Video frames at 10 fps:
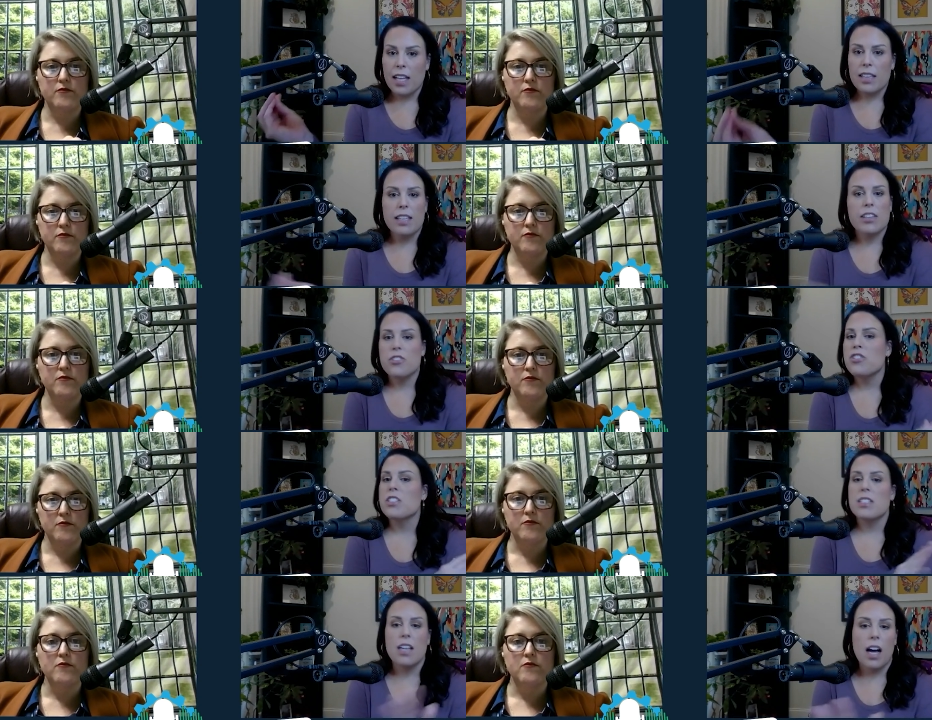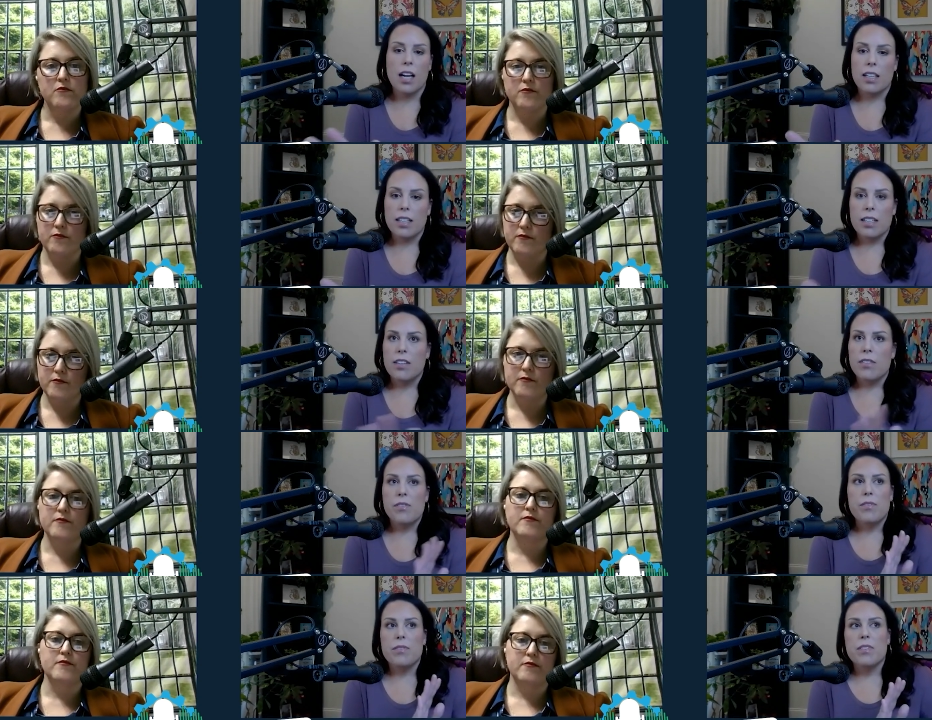Speaker 1: like, like, there's just not.
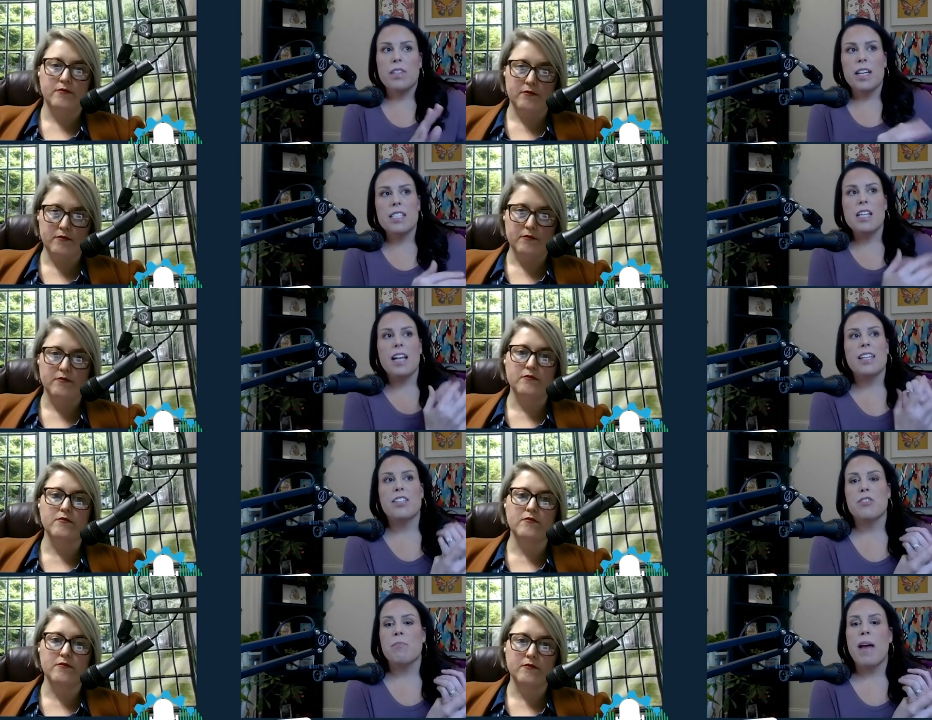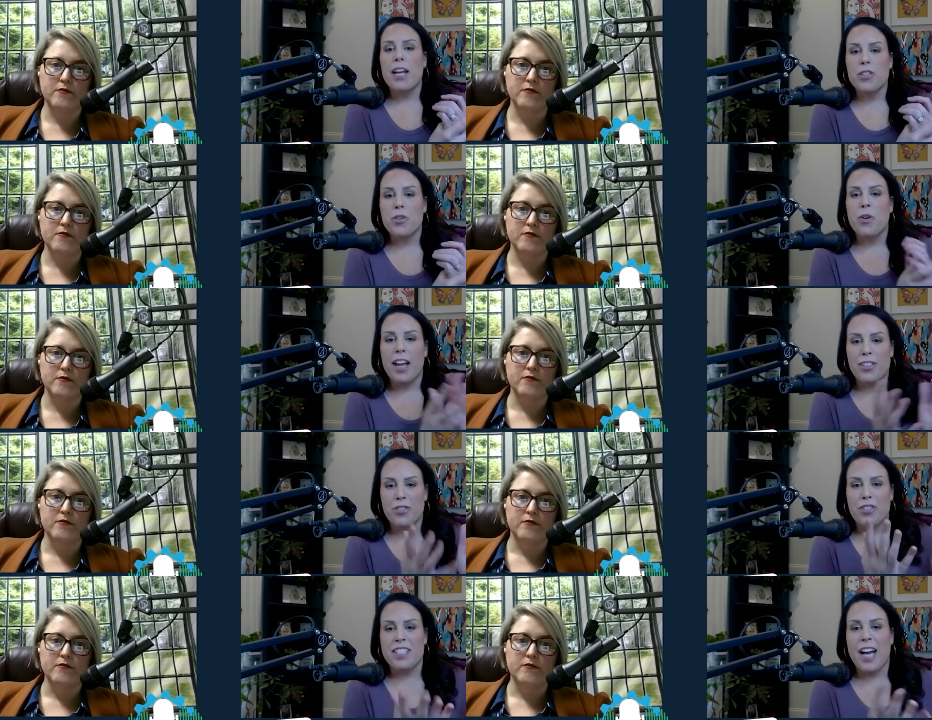It's not like there's magical
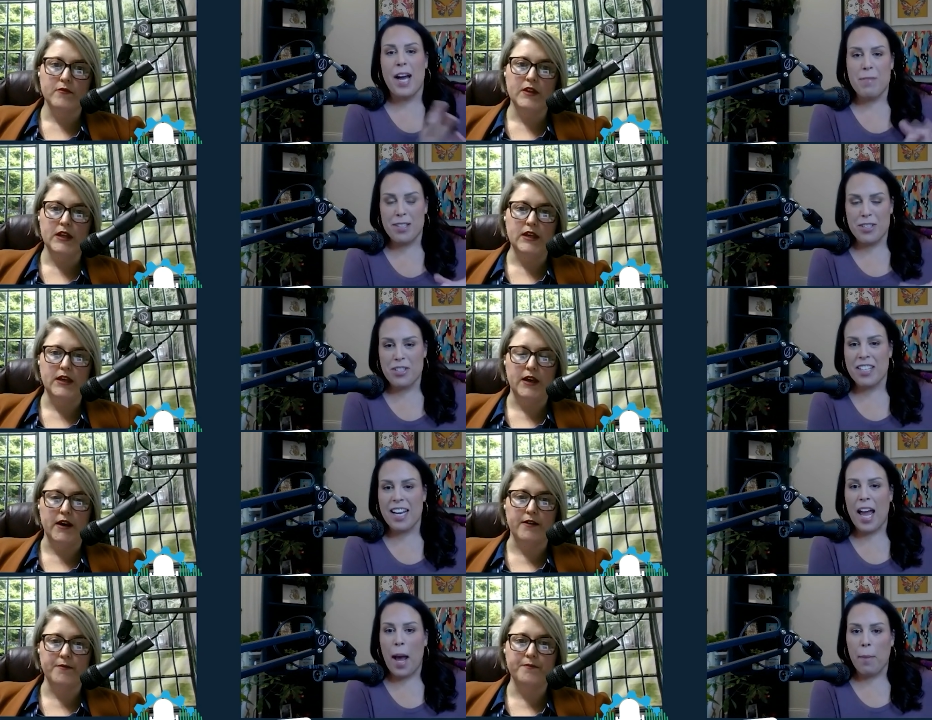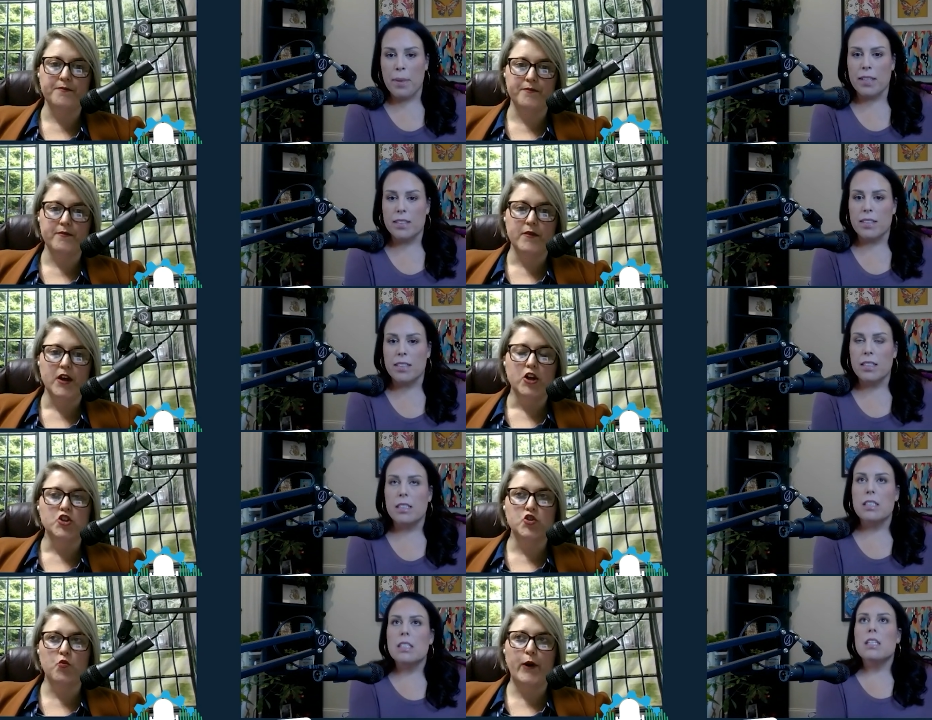extra time that's just going to yeah. happen.
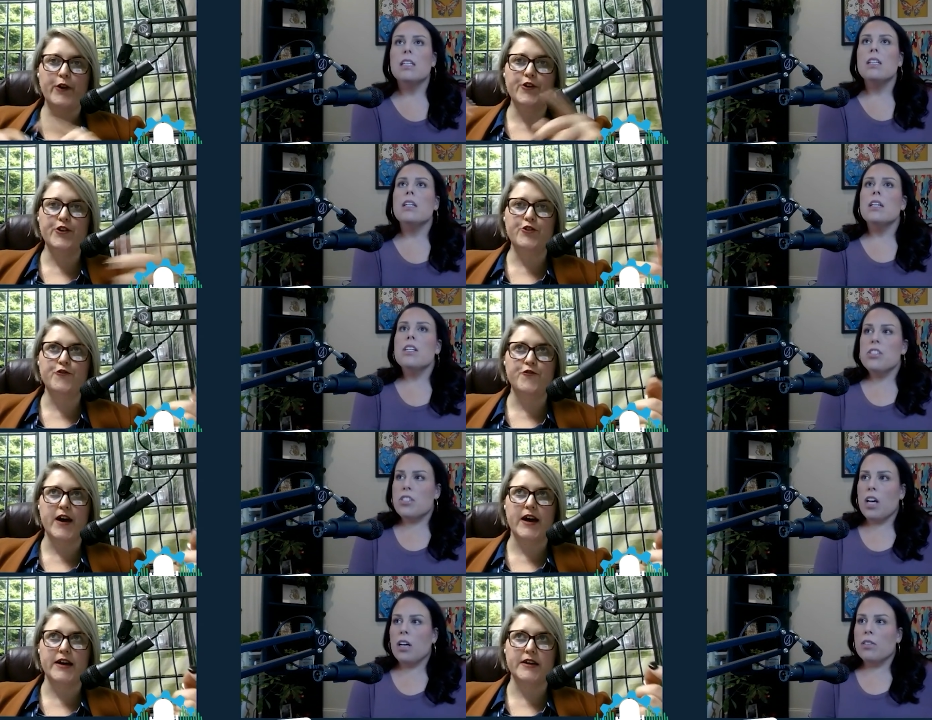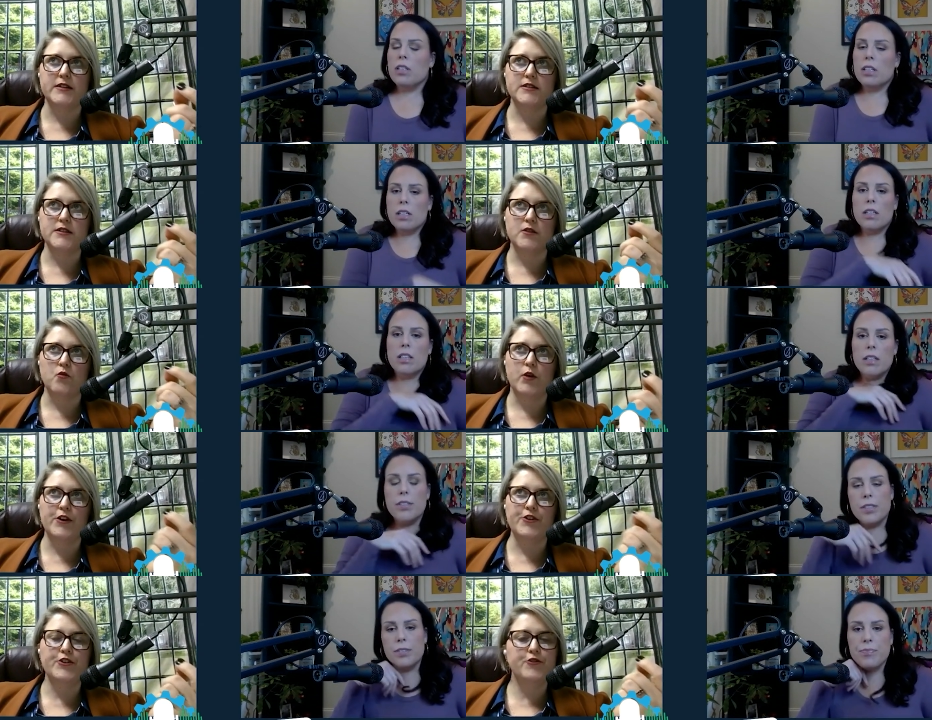
Speaker 2: So where do you oh. find um,
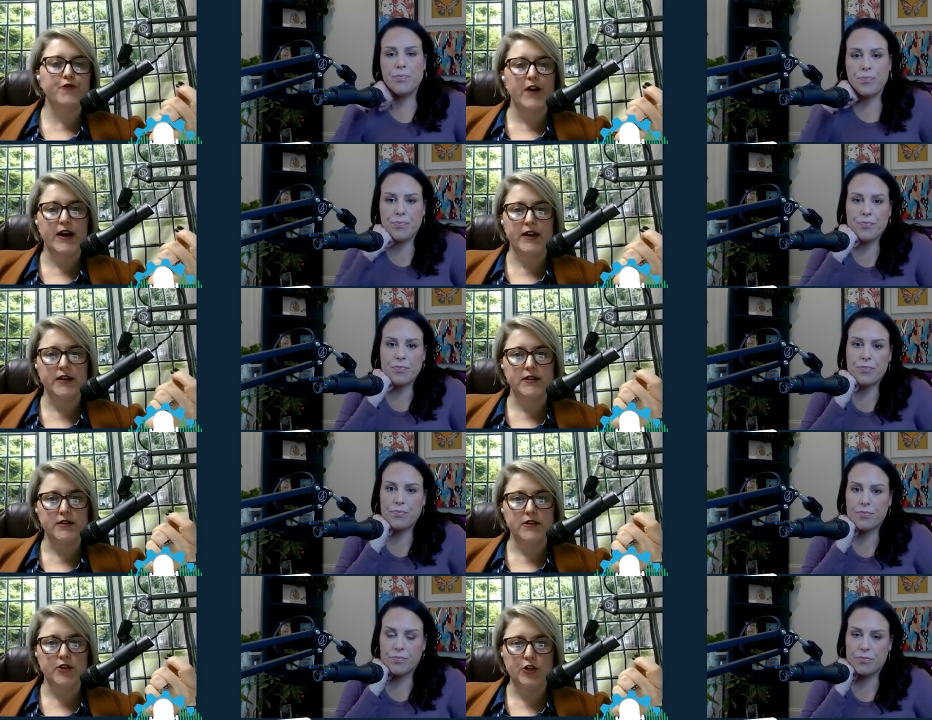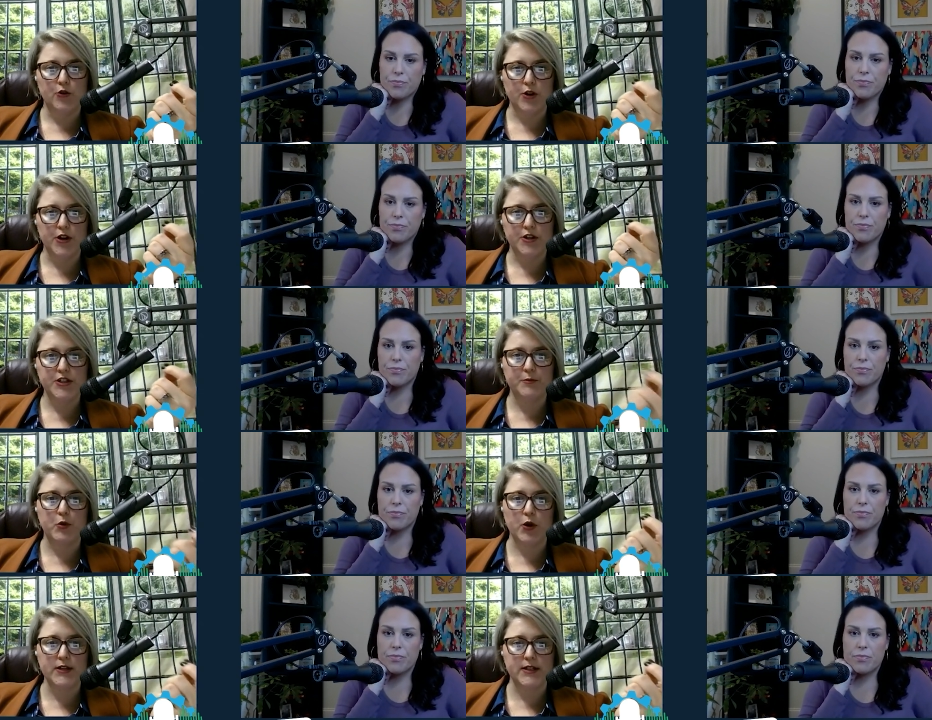where do you find your
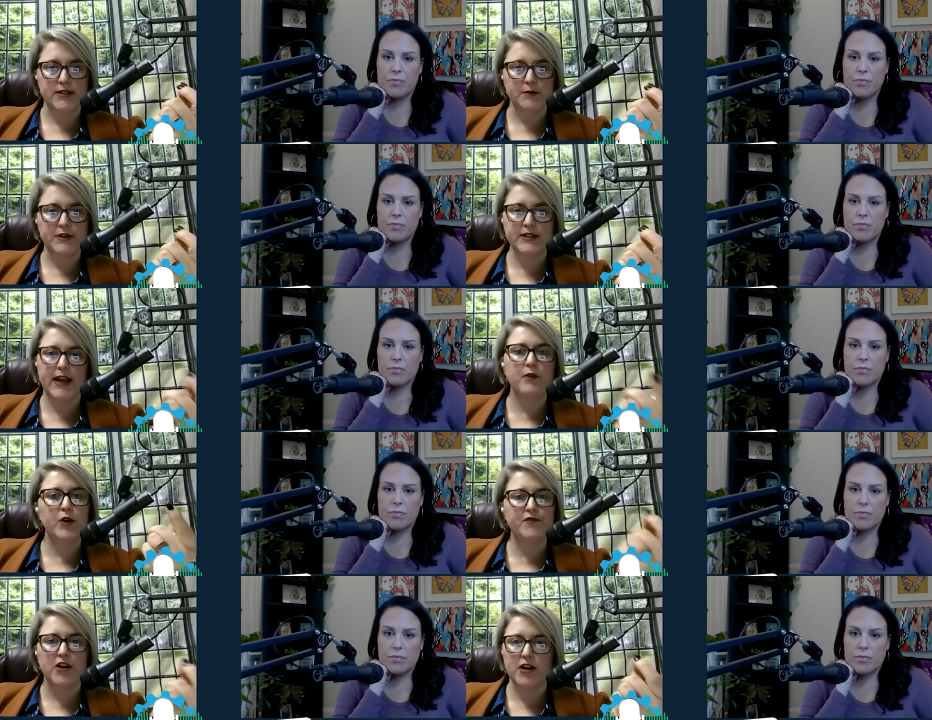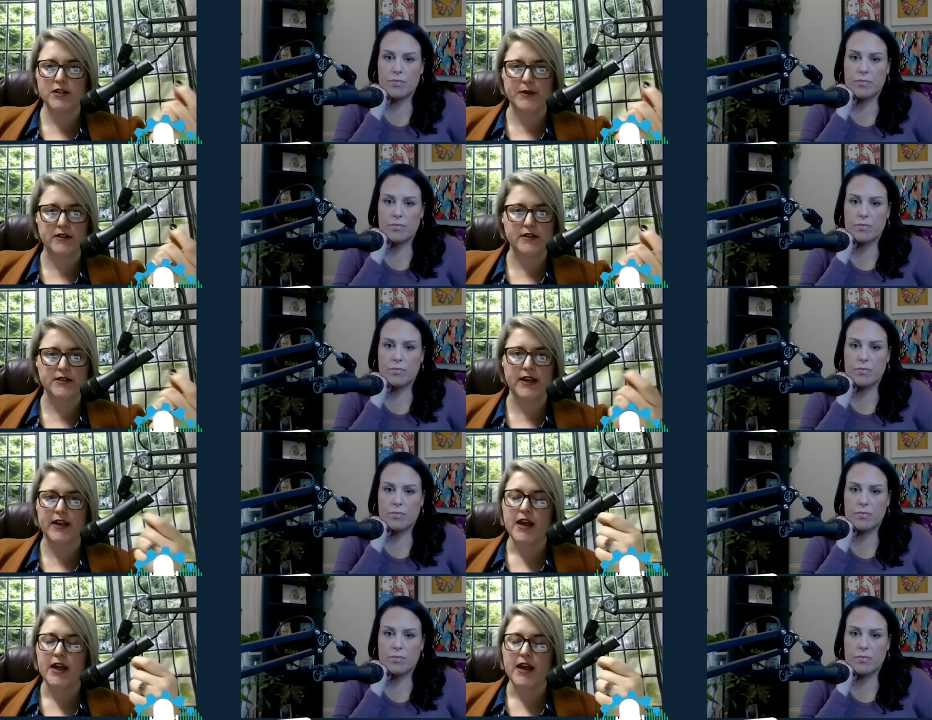support system? Because and we've talked about this.